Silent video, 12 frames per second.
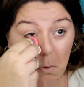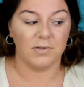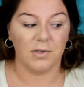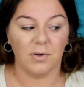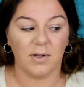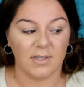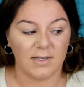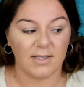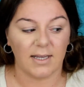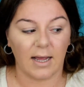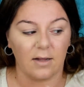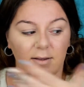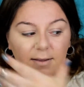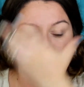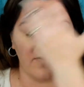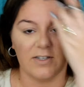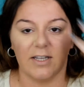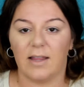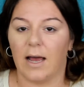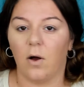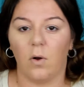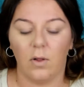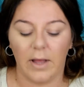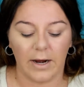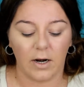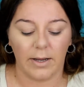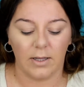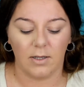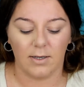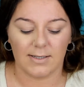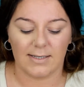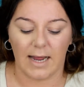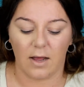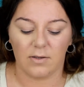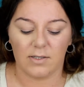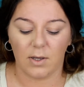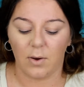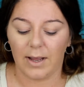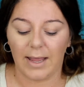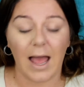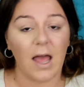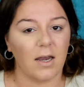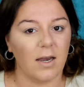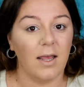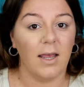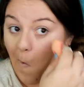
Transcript: So you can see how lifted that whole area looks now. So again,